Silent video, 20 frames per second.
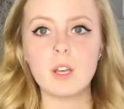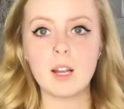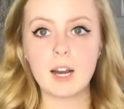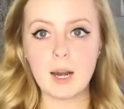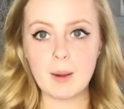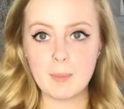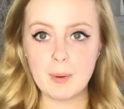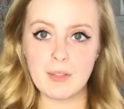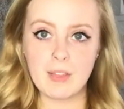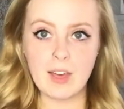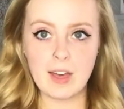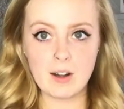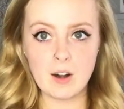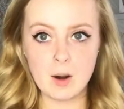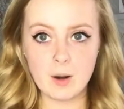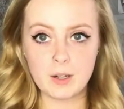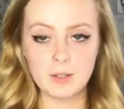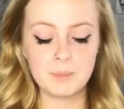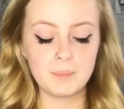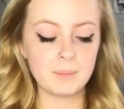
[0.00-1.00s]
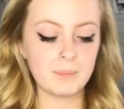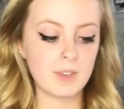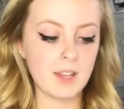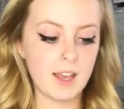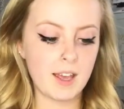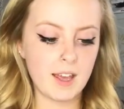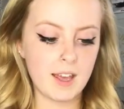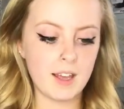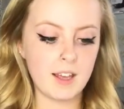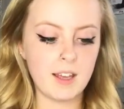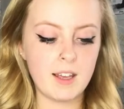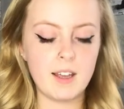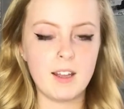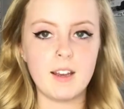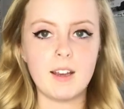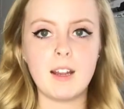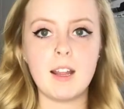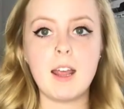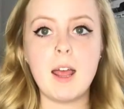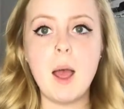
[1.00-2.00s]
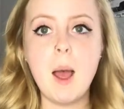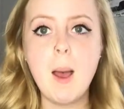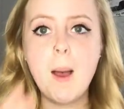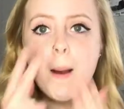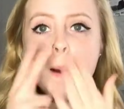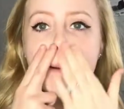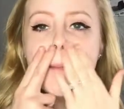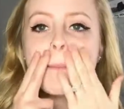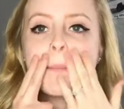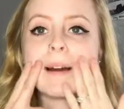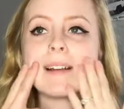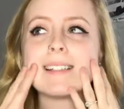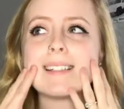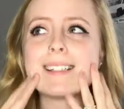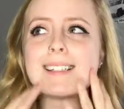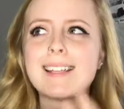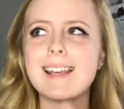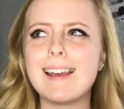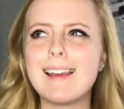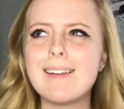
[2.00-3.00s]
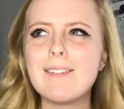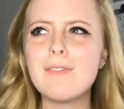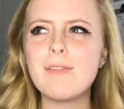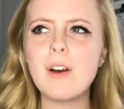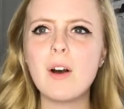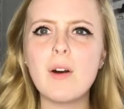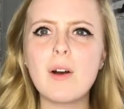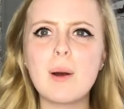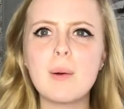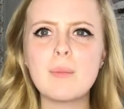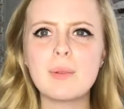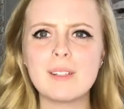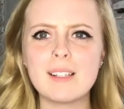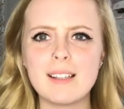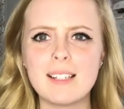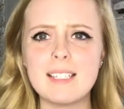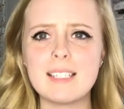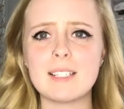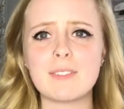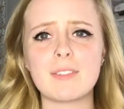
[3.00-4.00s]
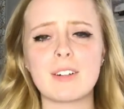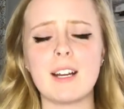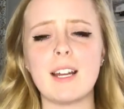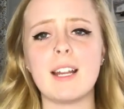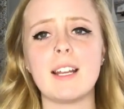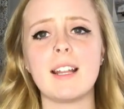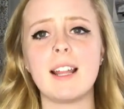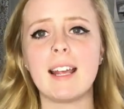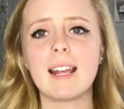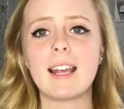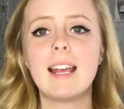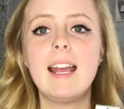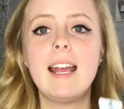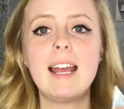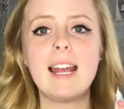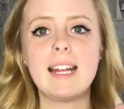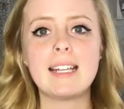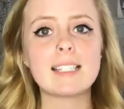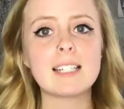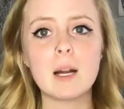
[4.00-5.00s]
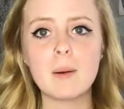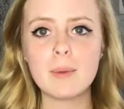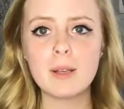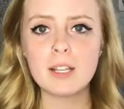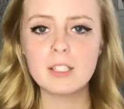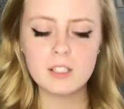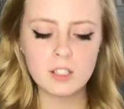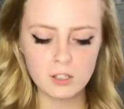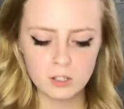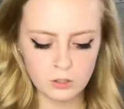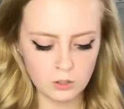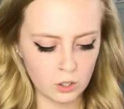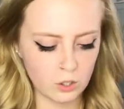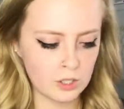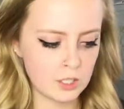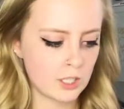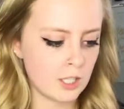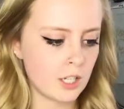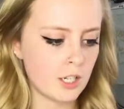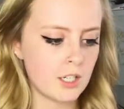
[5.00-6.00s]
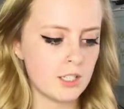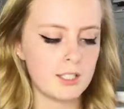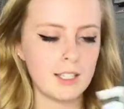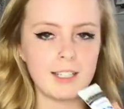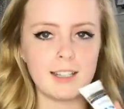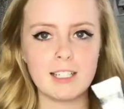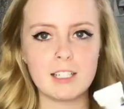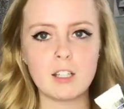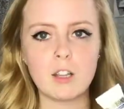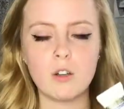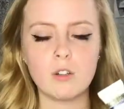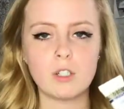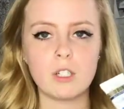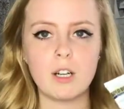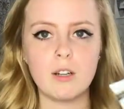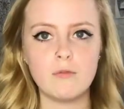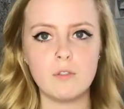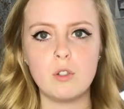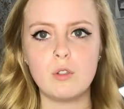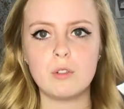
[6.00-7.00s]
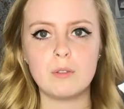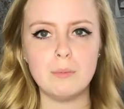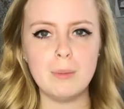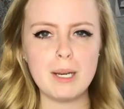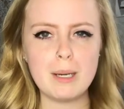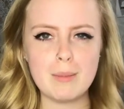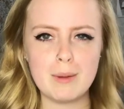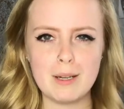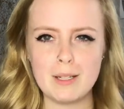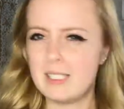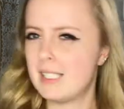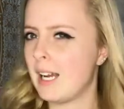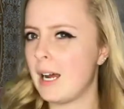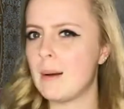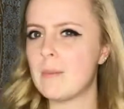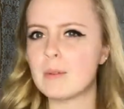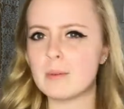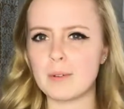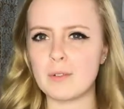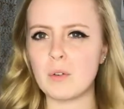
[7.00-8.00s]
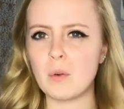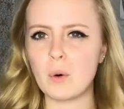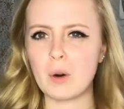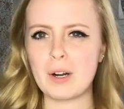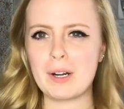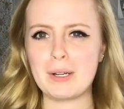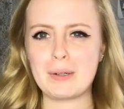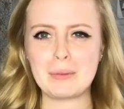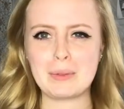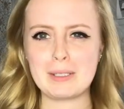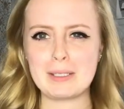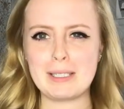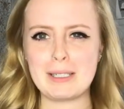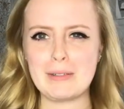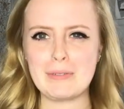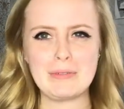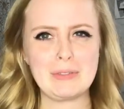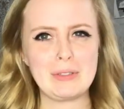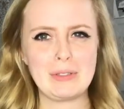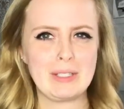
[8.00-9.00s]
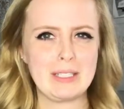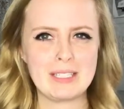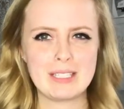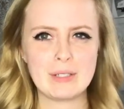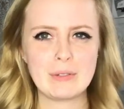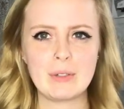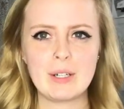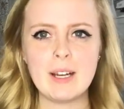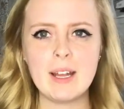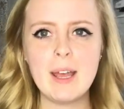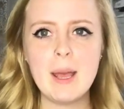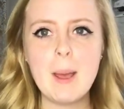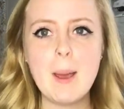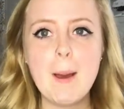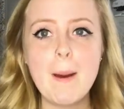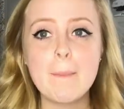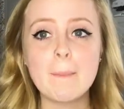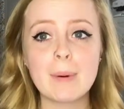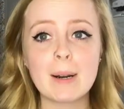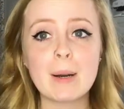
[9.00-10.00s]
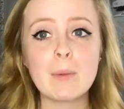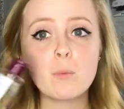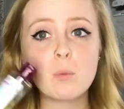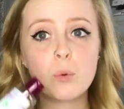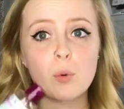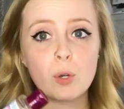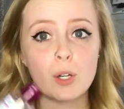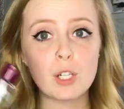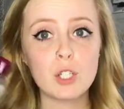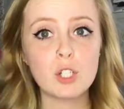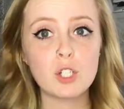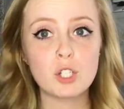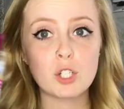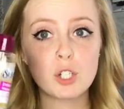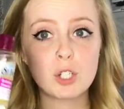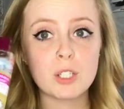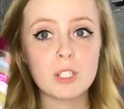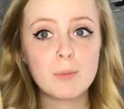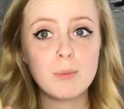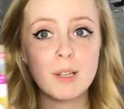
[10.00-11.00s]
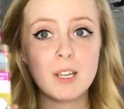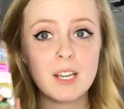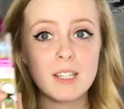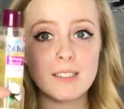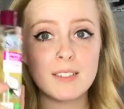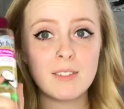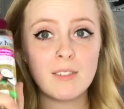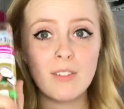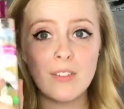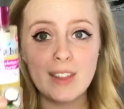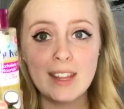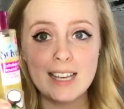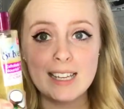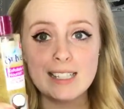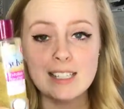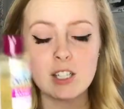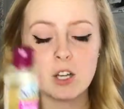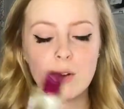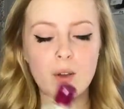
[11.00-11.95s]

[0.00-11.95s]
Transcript: And I put that on. And my skin felt completely different and like it's not because of the lotion because like this lotion I've used many many times before and it really didn't feel any different but I'm pretty sure it's because of this